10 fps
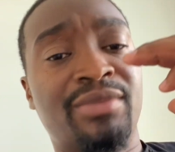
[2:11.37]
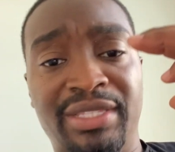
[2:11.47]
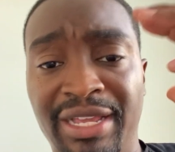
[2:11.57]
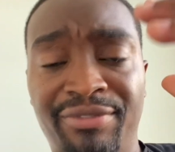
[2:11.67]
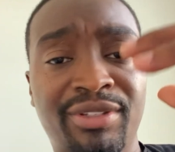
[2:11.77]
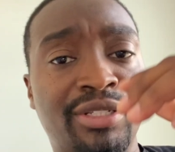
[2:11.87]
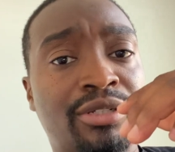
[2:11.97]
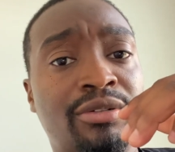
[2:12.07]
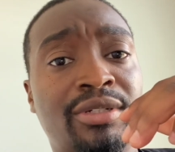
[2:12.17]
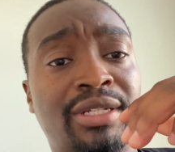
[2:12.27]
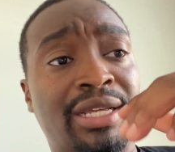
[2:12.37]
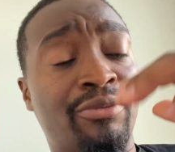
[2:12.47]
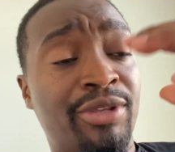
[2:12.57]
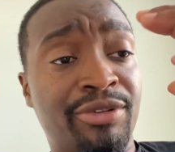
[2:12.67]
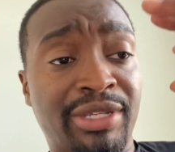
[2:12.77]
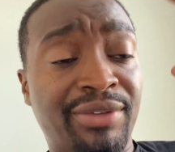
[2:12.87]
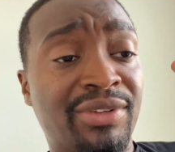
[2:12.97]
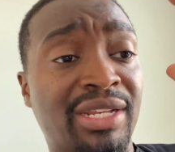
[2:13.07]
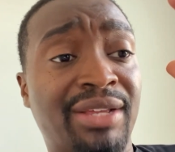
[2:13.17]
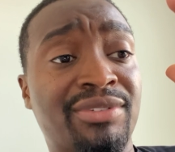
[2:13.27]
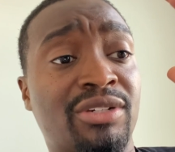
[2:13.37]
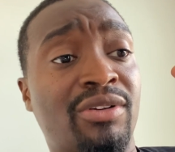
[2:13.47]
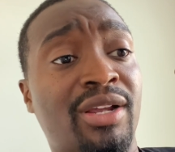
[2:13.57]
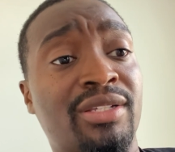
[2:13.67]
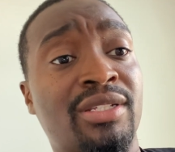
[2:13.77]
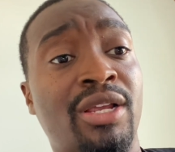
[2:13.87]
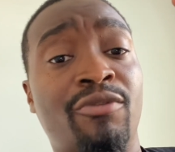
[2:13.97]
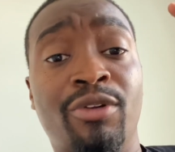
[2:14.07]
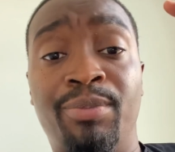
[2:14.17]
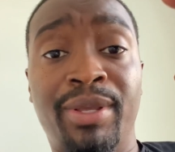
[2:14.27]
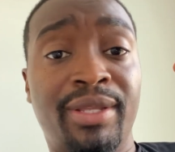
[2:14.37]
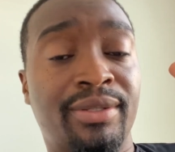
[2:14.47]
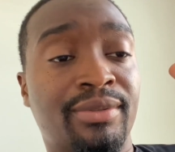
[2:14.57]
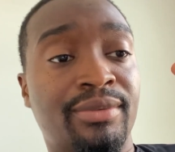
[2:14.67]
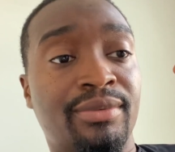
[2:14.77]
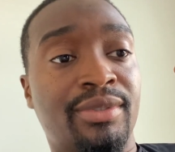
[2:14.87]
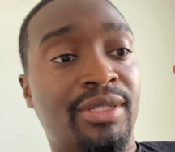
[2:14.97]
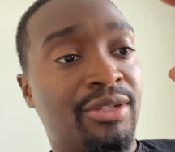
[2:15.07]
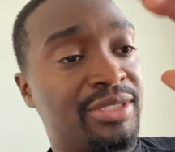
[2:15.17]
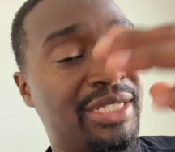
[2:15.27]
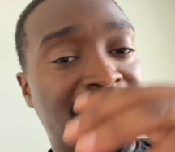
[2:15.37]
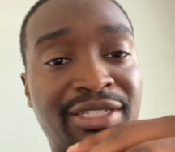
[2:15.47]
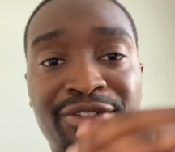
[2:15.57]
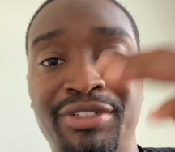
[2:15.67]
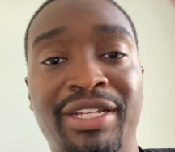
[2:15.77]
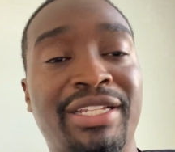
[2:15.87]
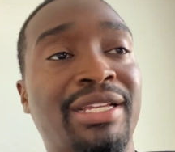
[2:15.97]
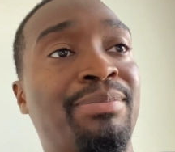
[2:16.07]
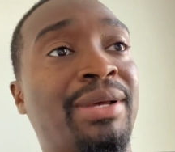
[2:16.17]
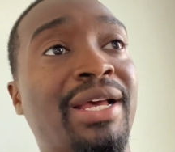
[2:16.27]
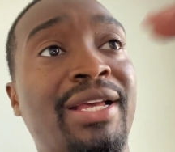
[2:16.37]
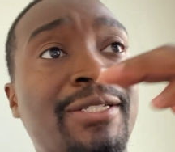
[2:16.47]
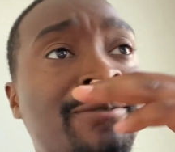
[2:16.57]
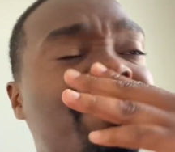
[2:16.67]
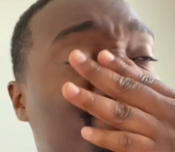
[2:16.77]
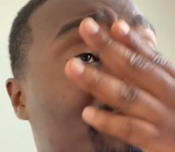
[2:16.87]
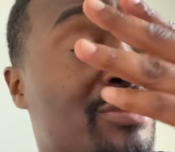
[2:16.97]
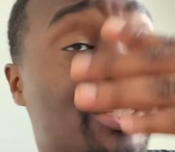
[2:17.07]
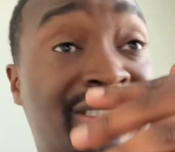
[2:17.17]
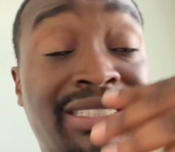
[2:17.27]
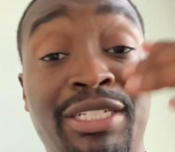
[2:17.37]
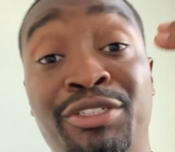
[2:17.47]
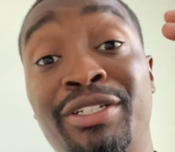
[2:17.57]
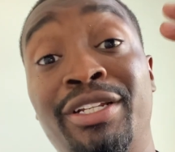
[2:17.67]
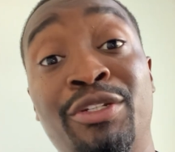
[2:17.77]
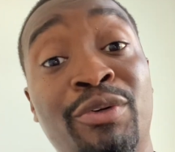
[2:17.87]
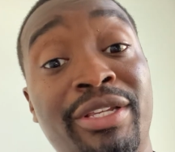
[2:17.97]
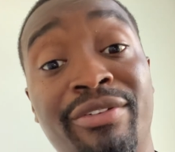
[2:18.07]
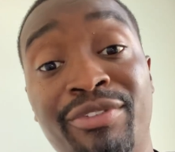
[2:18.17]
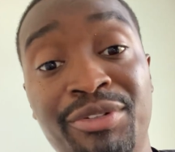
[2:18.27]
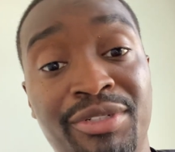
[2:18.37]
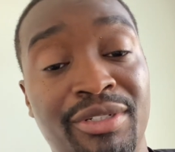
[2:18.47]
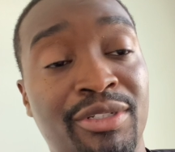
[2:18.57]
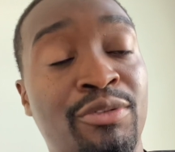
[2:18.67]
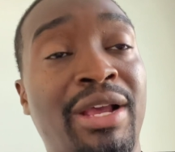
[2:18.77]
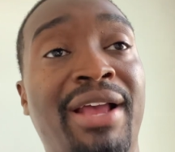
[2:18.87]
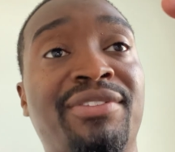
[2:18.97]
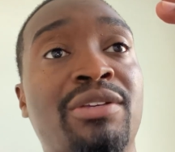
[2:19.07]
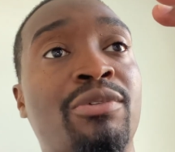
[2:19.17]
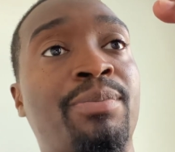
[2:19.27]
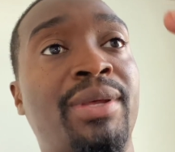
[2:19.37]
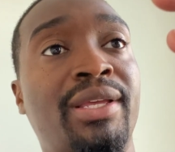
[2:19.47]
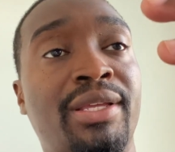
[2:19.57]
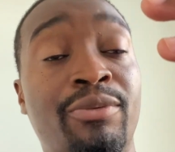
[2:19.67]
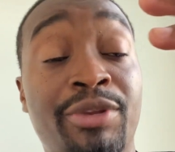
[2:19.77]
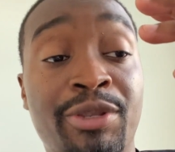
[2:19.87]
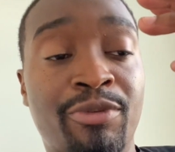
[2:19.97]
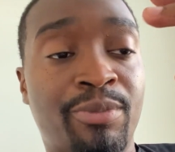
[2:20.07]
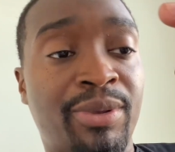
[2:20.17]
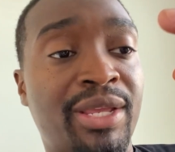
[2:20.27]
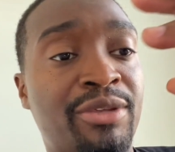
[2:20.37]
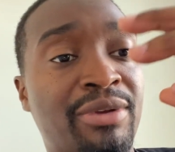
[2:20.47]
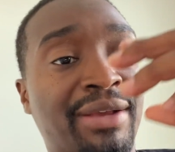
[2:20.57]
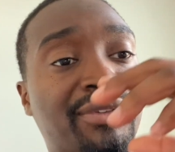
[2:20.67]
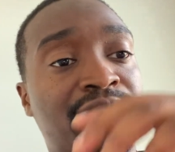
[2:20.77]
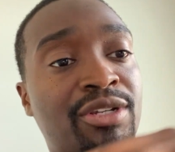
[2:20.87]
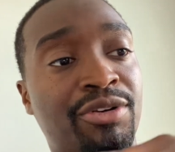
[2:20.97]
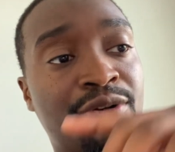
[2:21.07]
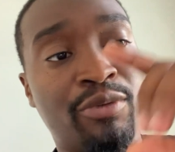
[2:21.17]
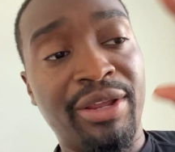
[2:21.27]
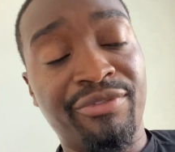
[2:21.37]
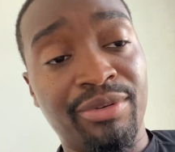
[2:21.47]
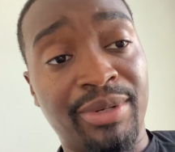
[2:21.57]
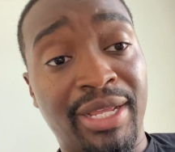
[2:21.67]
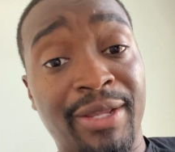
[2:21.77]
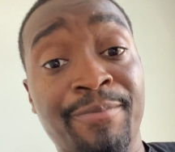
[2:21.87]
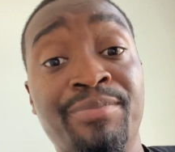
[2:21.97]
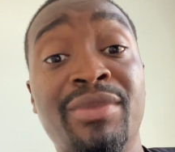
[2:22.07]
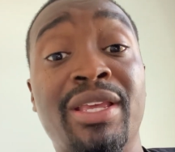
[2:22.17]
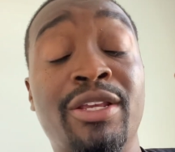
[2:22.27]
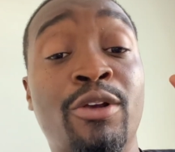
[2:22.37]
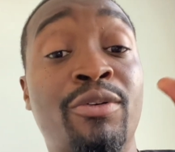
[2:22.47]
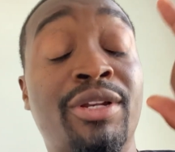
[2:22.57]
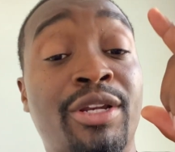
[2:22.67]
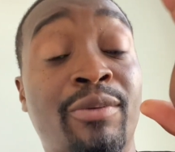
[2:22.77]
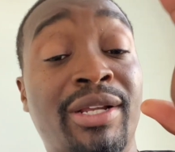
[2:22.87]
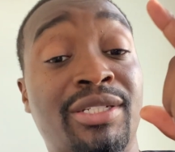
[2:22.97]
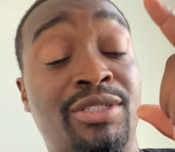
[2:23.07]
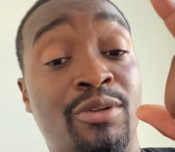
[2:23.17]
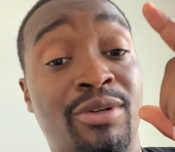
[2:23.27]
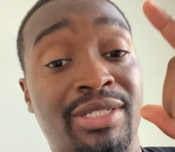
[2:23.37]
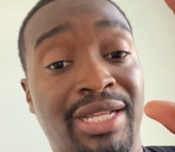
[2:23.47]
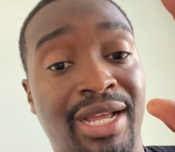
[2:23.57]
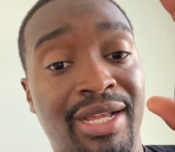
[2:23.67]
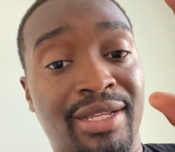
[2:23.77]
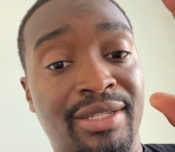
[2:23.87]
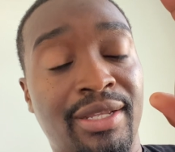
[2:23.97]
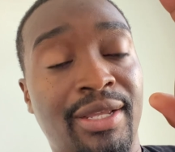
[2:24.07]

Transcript: Definitely do it. And when you give your life to Christ, repent there's things that you've done in your past. There's things that you're going to do in your future. You have to repent. And when you repent, you have to turn away from that and go in the direction towards God.